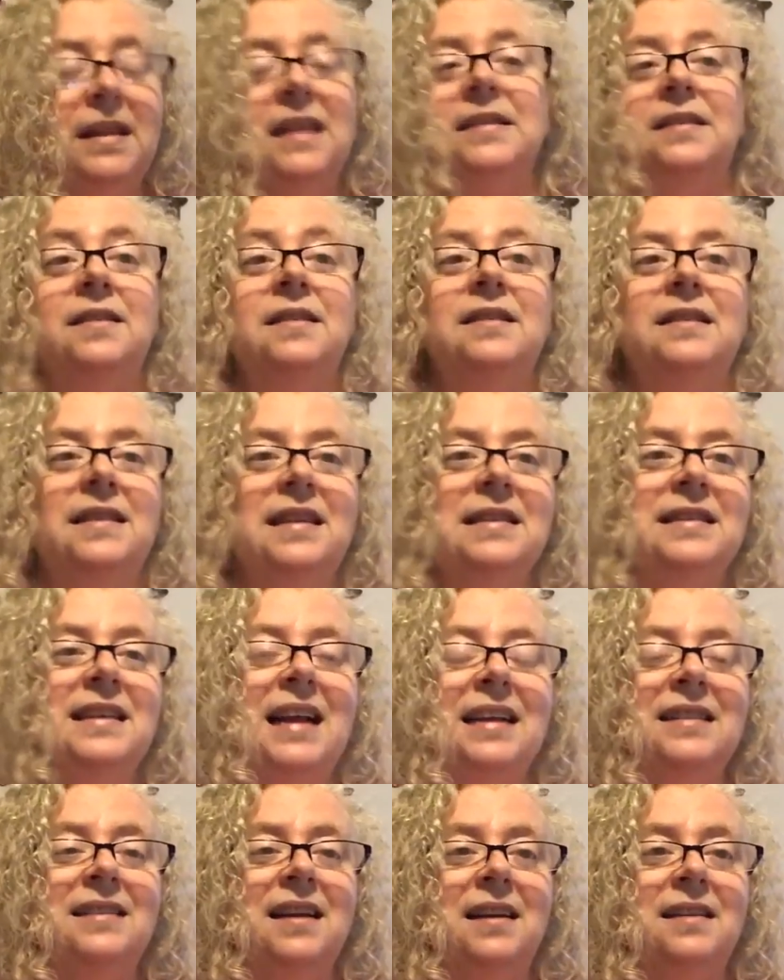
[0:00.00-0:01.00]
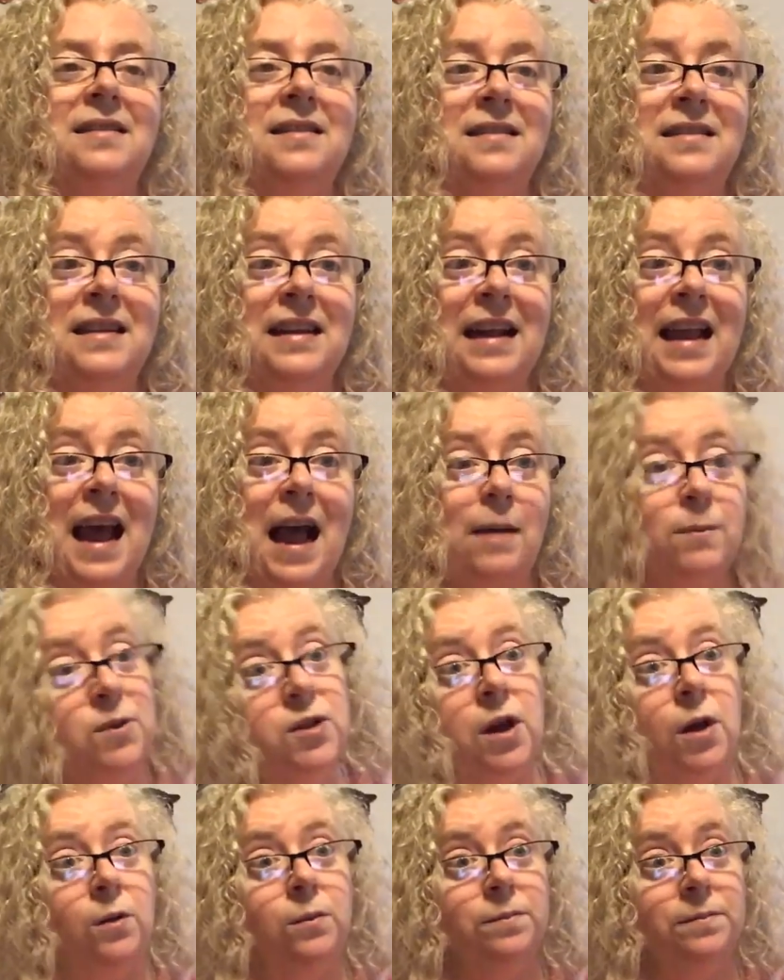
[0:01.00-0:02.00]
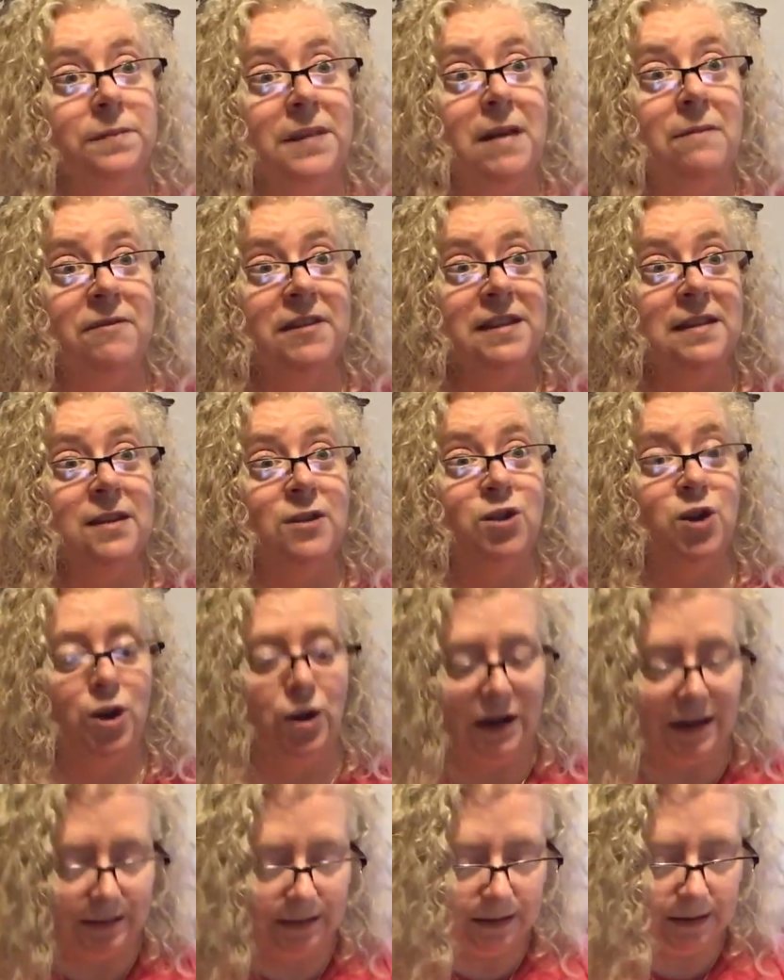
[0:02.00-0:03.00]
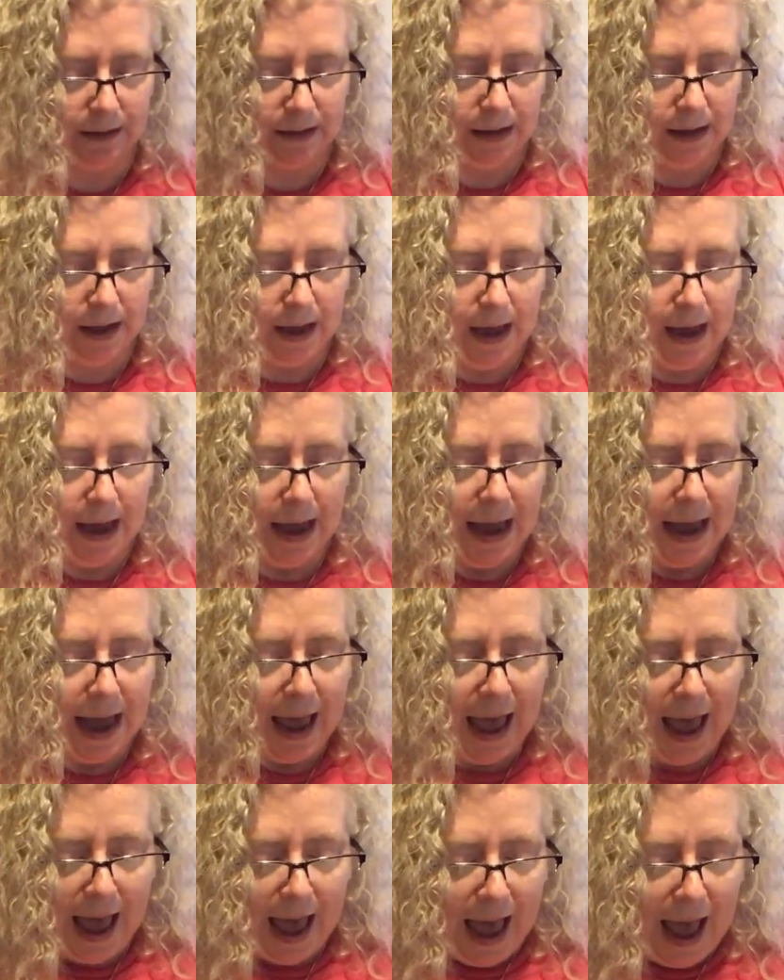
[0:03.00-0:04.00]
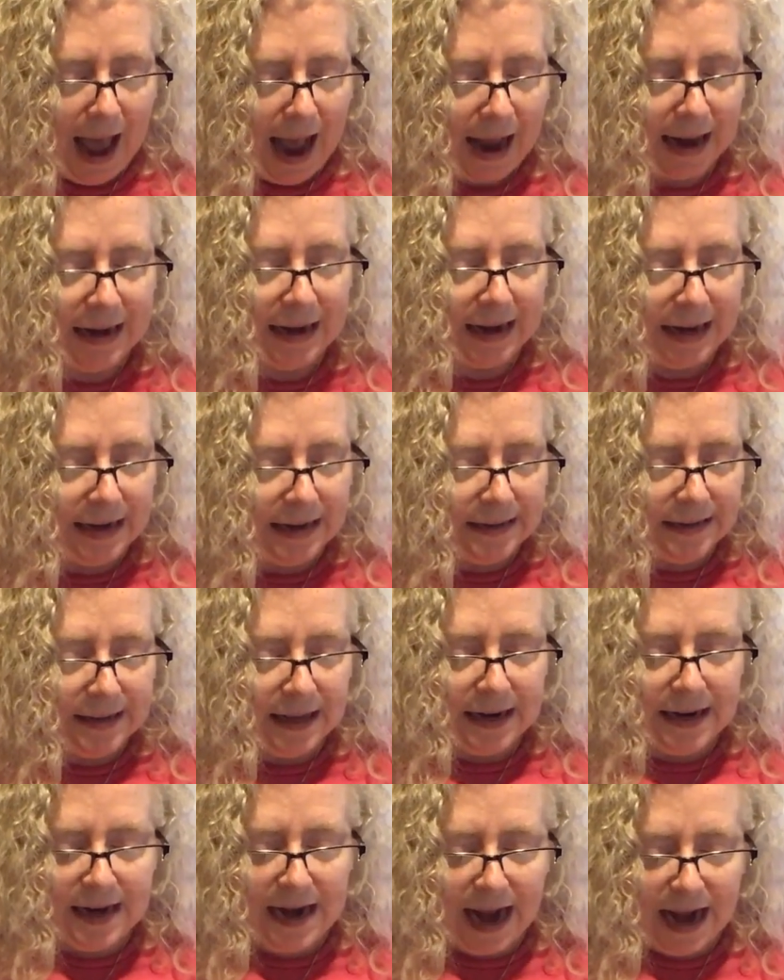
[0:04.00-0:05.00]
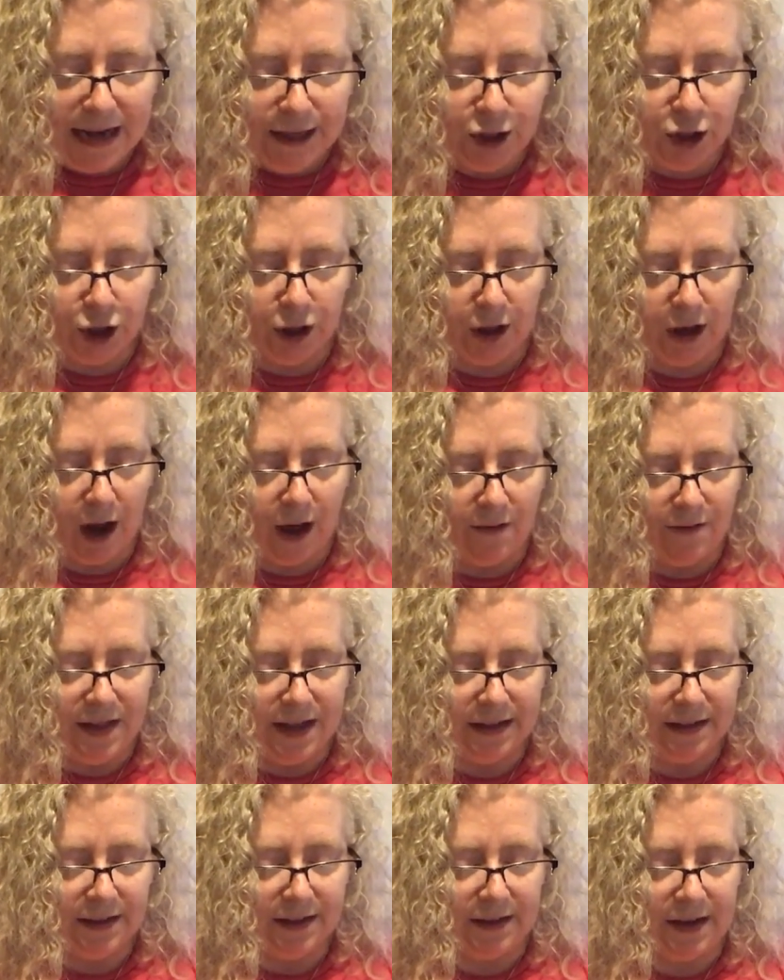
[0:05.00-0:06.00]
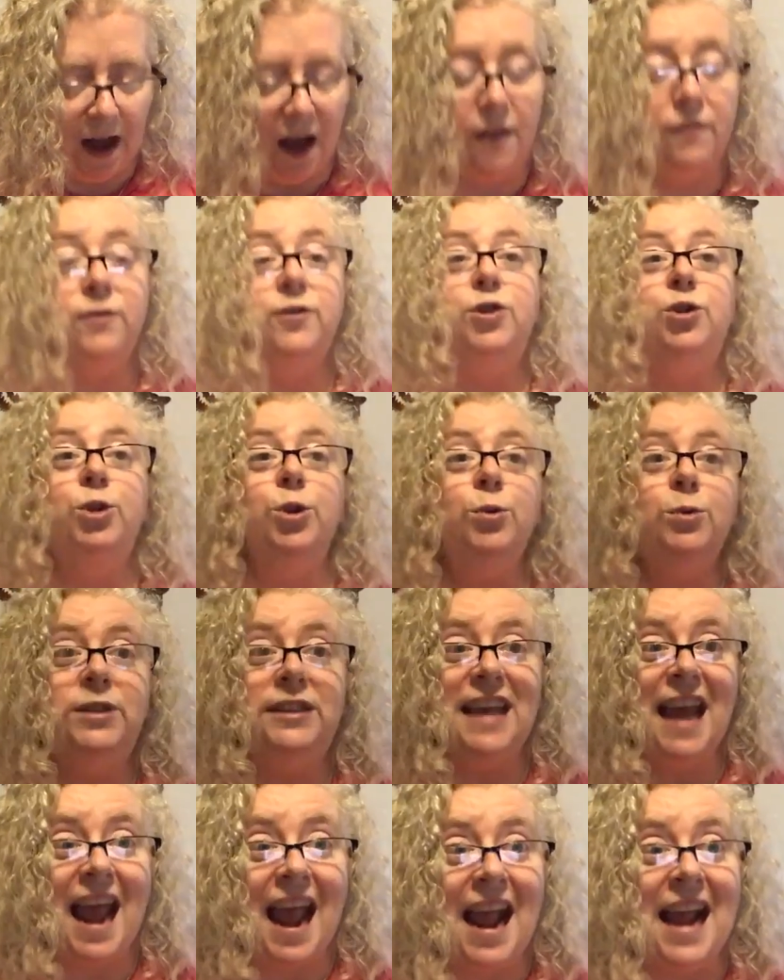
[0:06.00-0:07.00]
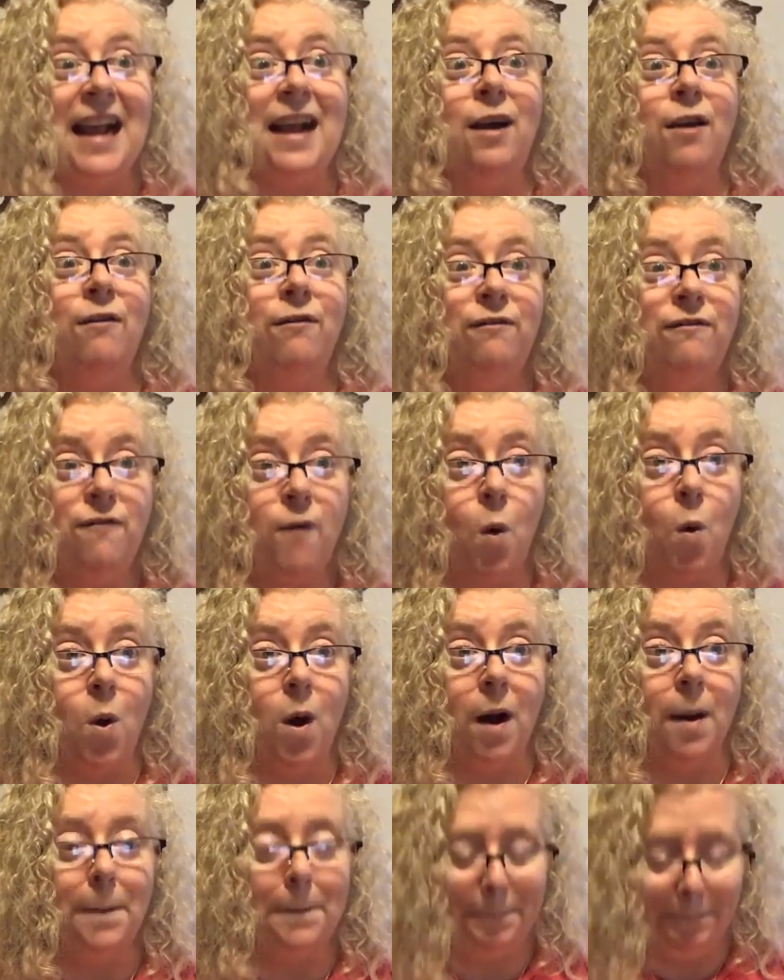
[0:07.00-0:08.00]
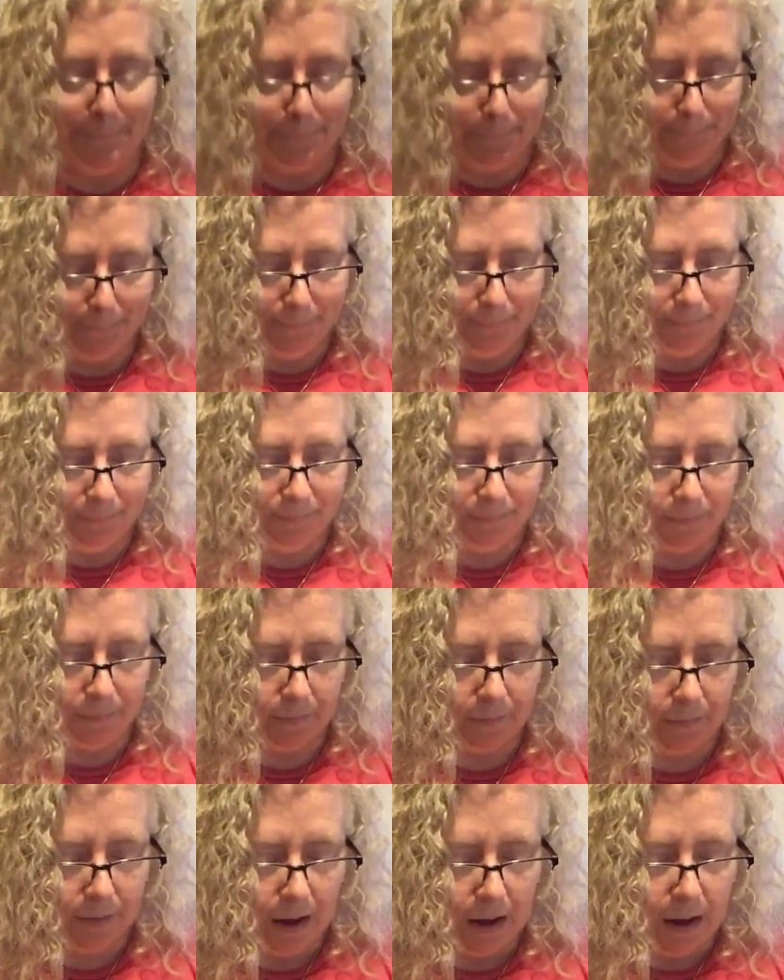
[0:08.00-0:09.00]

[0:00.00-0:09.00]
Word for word: And he's about to, this next sentence is in caps. So, emphasis, Ernest. And it is the nature of this stuff to take form.